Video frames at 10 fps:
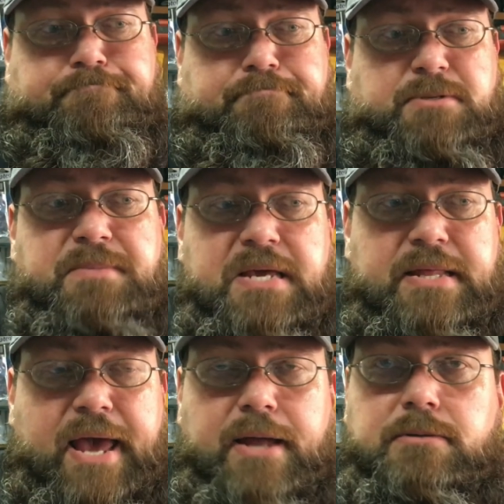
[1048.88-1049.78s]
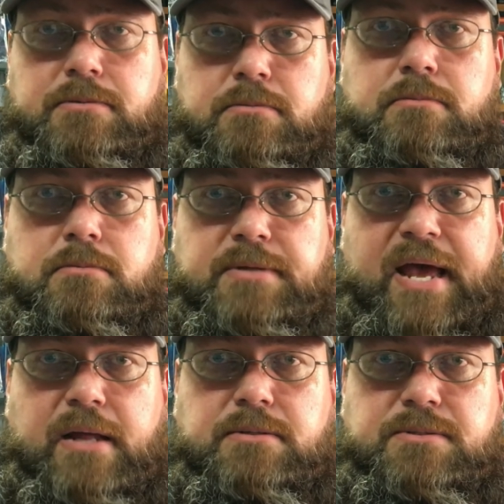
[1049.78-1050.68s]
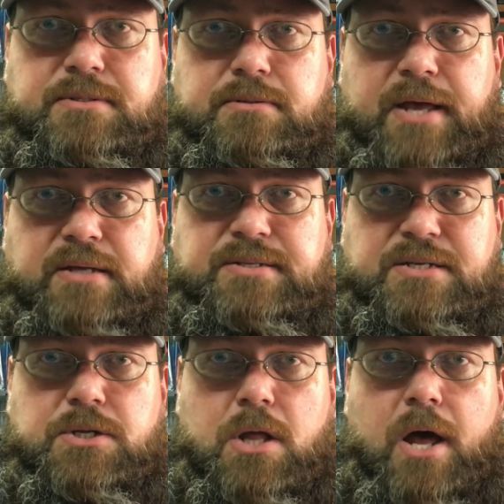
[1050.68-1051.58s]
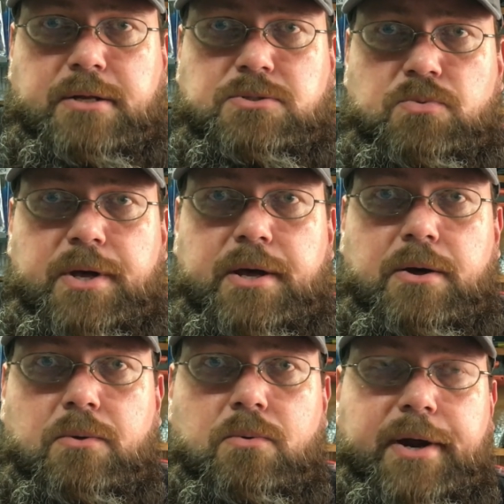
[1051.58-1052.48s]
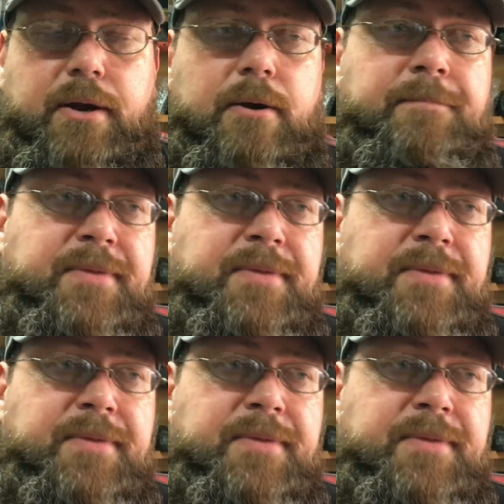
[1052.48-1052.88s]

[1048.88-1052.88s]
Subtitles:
To me, that says a lot as well. Where